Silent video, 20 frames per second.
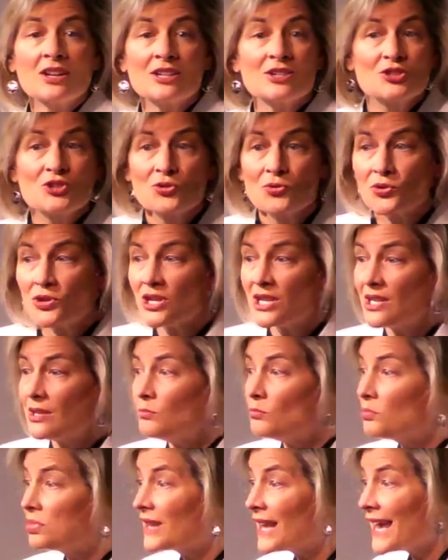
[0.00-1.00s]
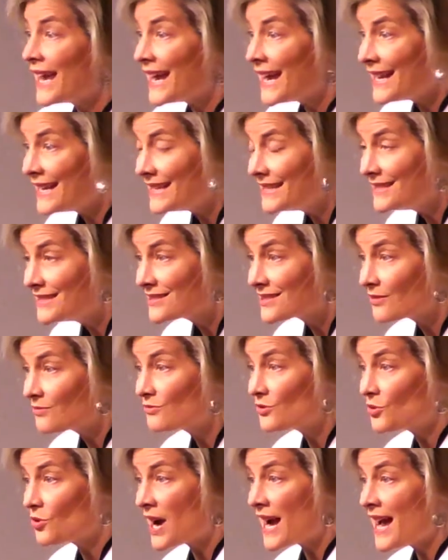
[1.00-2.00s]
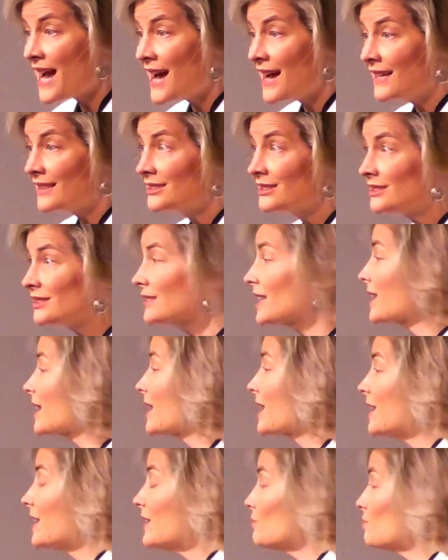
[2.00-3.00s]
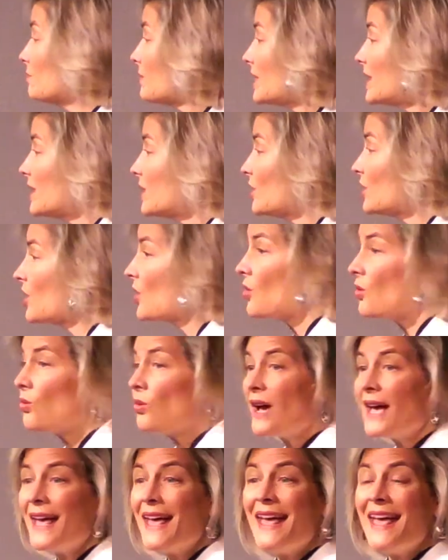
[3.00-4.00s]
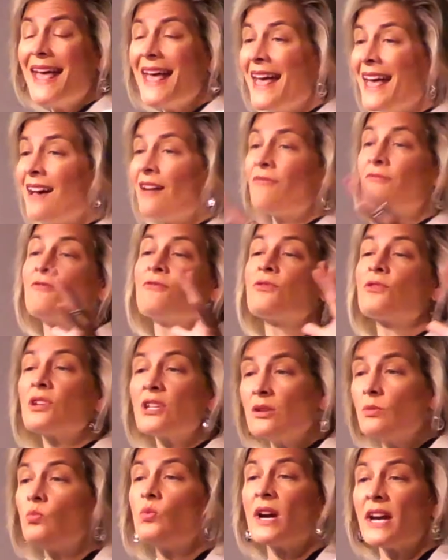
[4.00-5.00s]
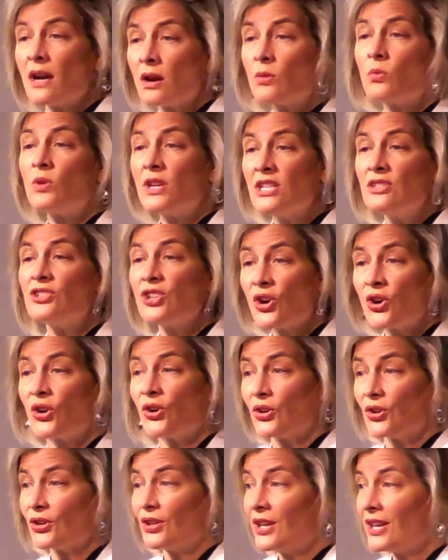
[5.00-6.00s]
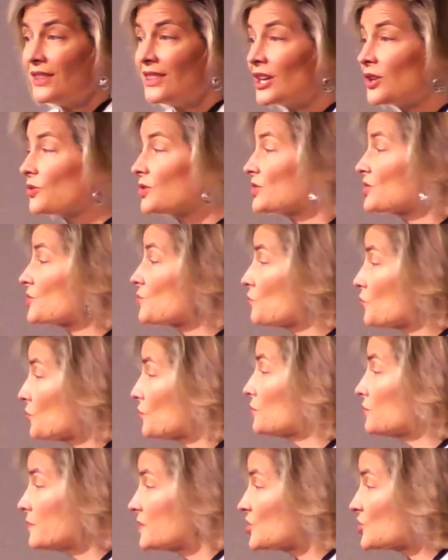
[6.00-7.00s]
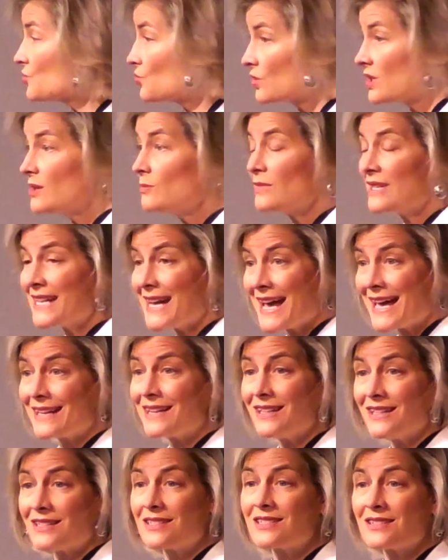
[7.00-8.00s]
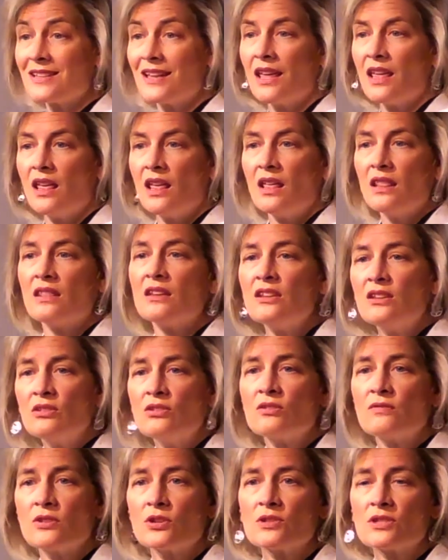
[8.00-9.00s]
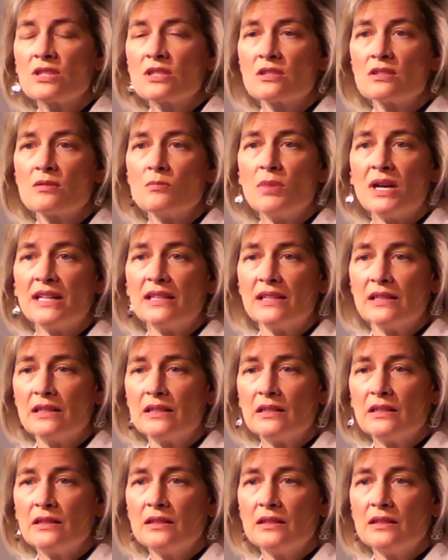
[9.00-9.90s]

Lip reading: on a tree, blades of grass, you know, everywhere we turn, there is proof screaming at us, the universe is abundant.